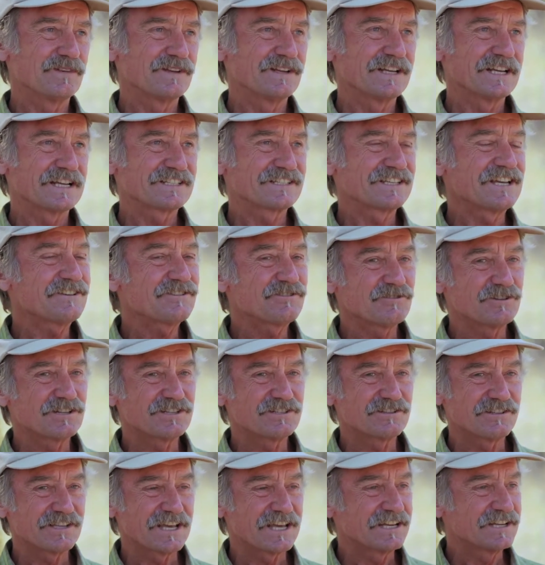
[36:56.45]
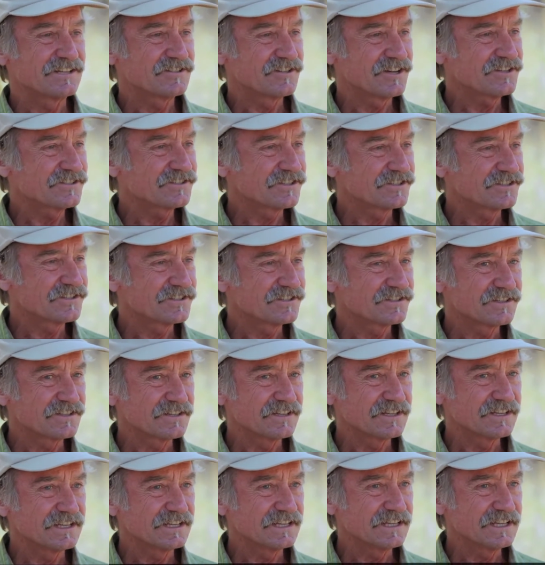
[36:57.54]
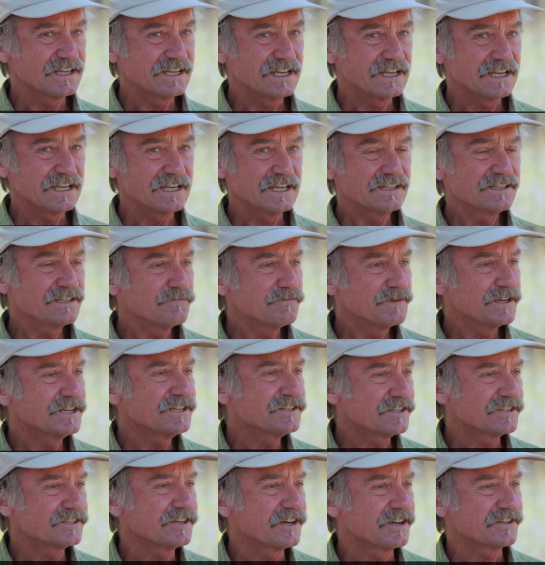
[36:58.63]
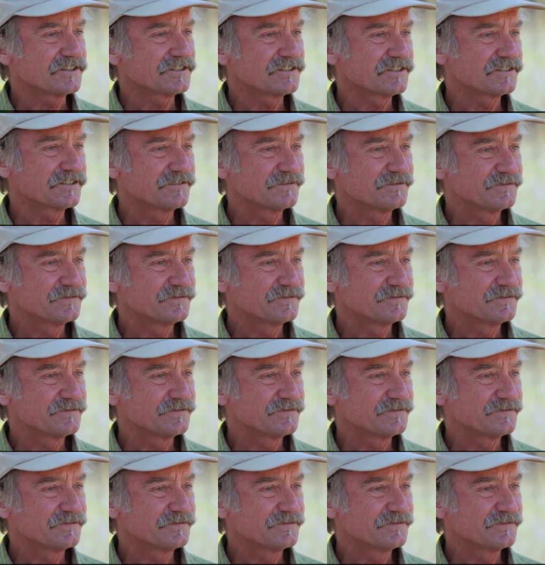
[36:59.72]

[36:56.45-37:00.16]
accessories to that injustice, it diminishes us.